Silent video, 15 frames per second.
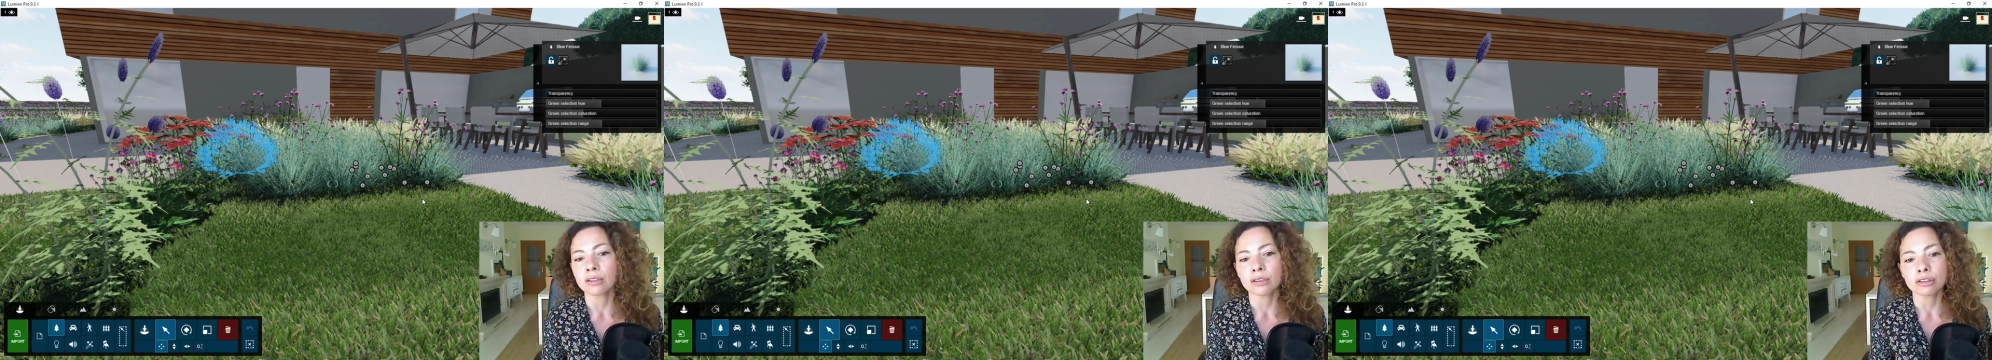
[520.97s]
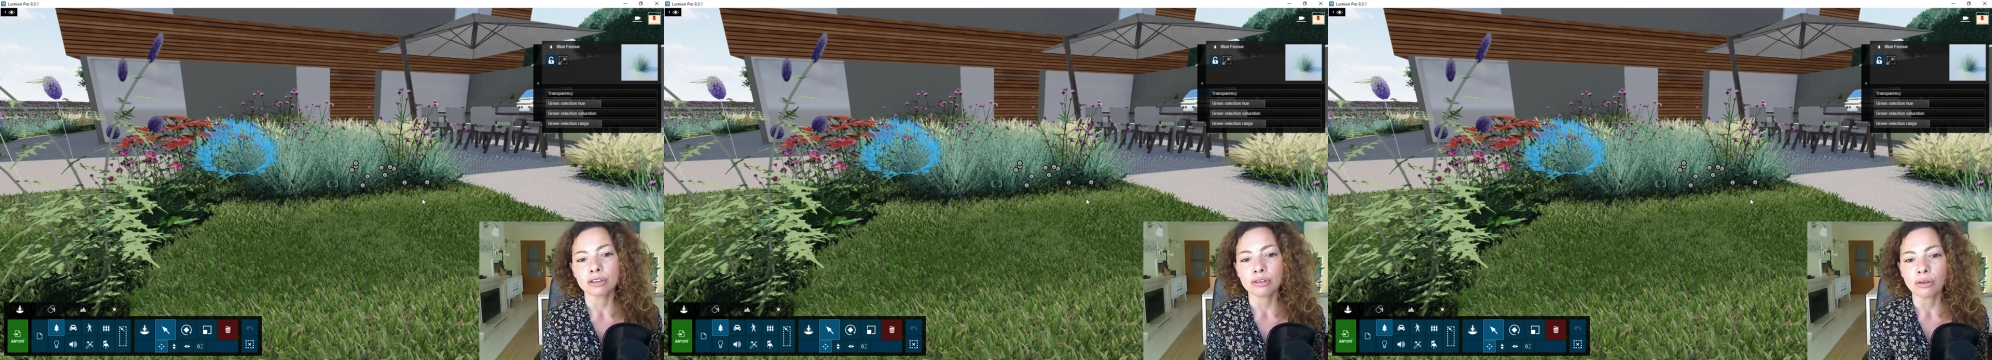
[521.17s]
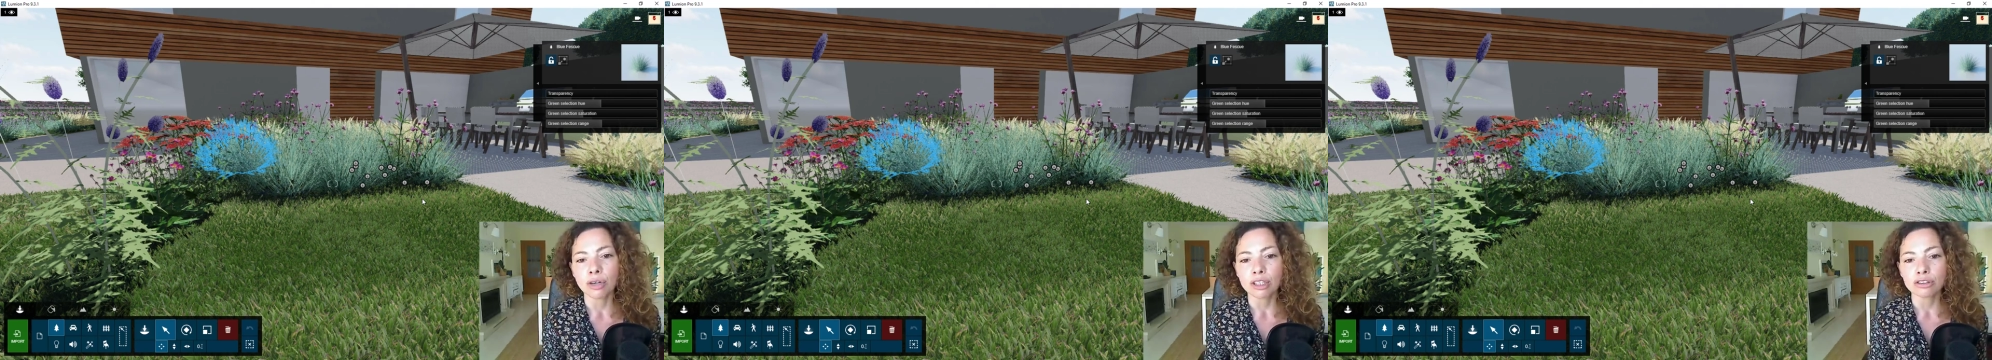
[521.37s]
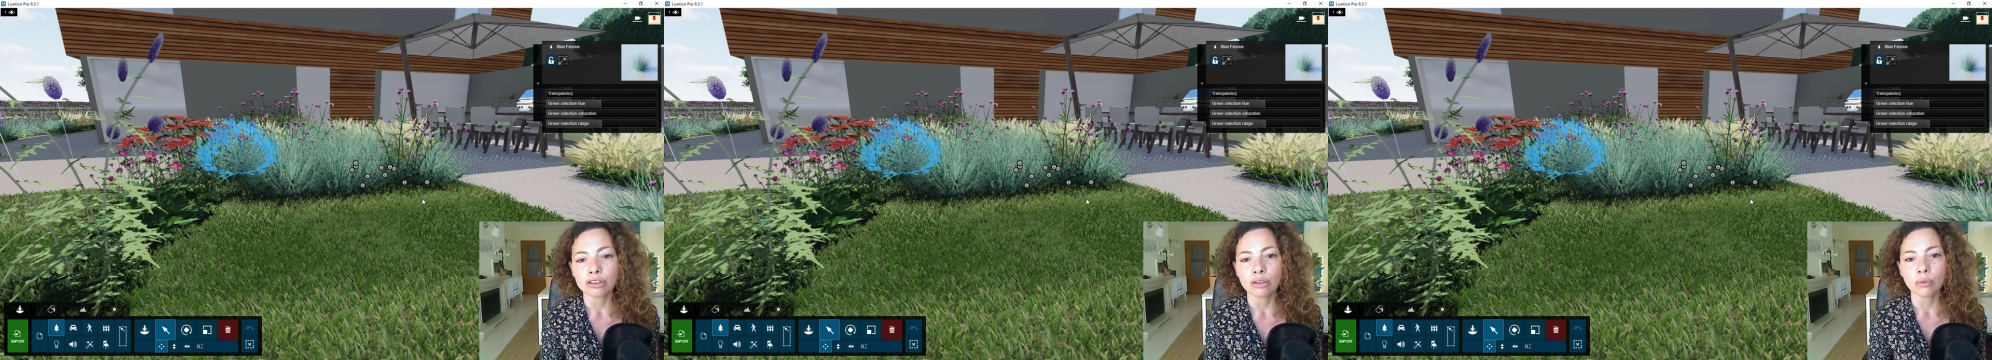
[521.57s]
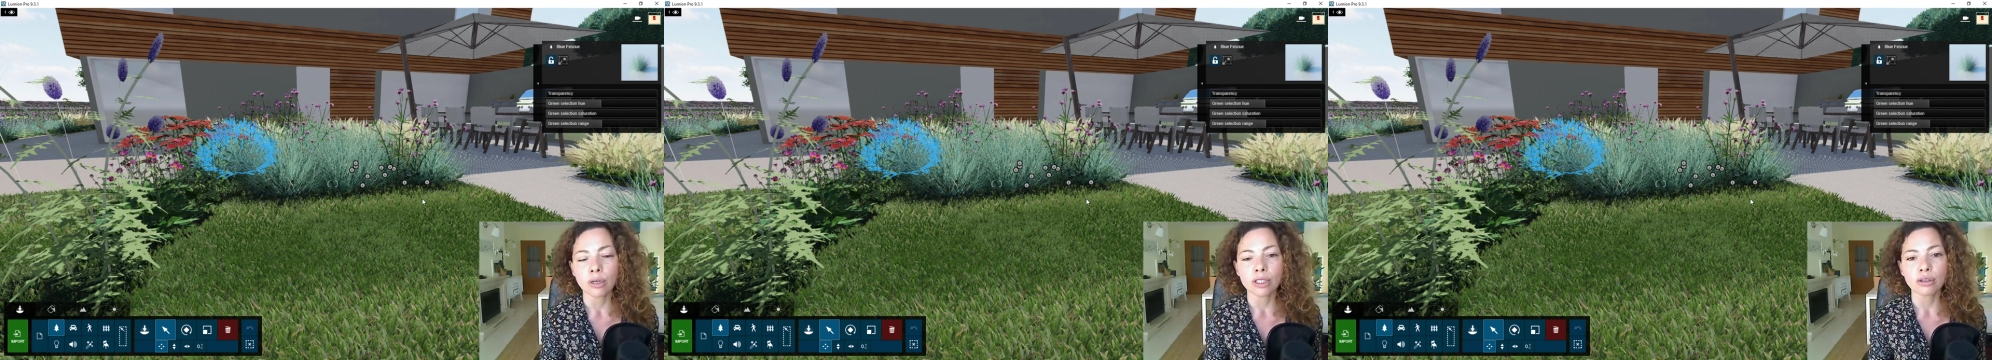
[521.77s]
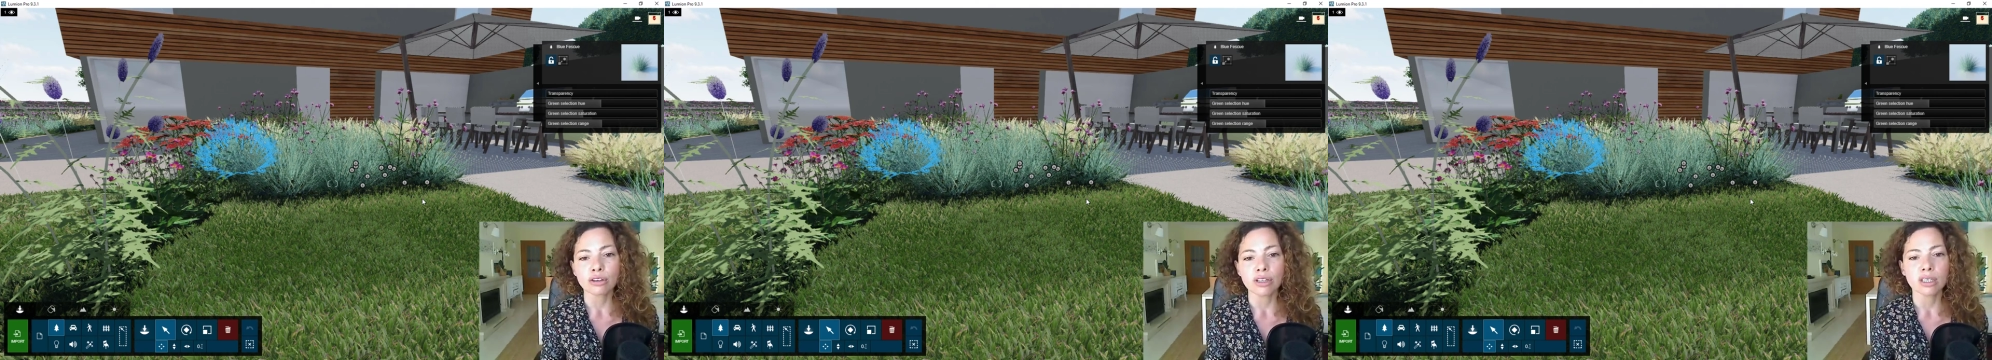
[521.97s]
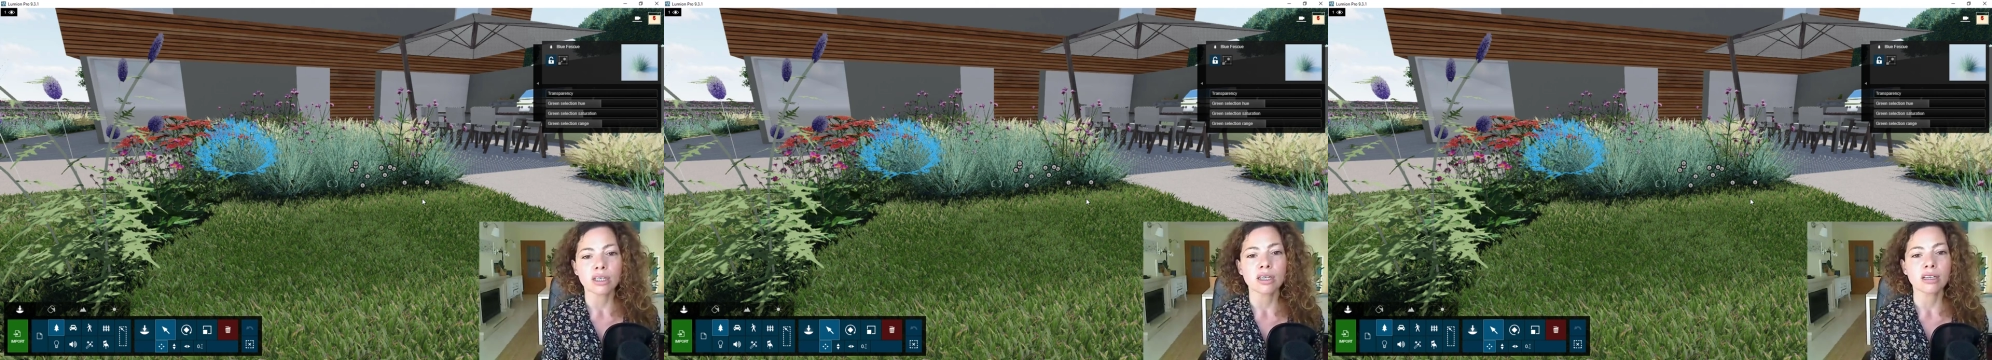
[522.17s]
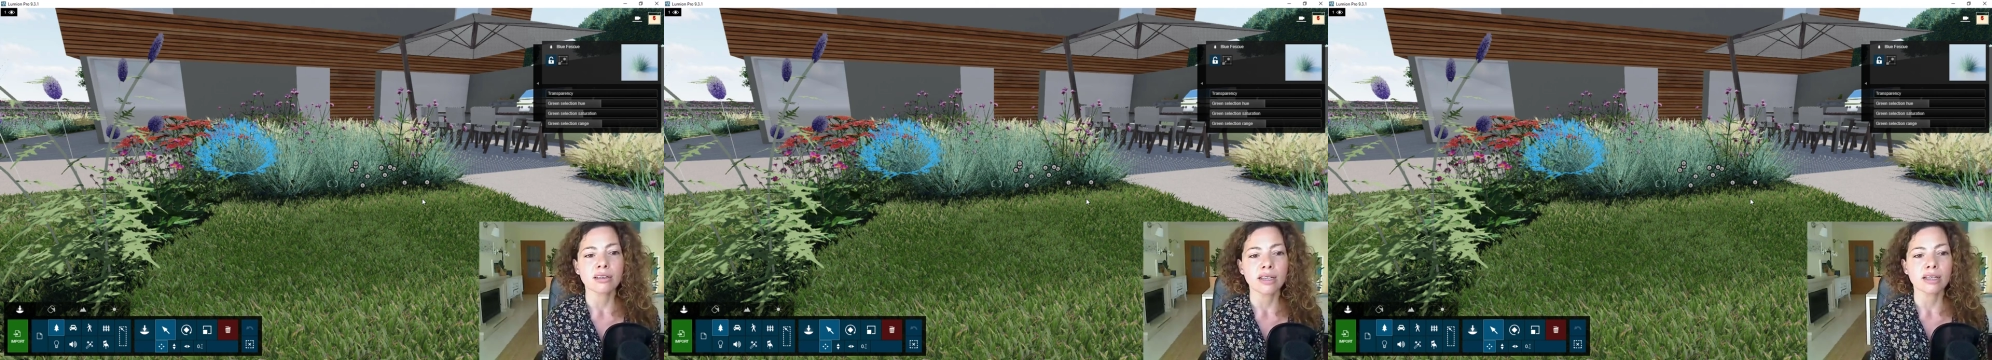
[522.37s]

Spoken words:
consideration when you're thinking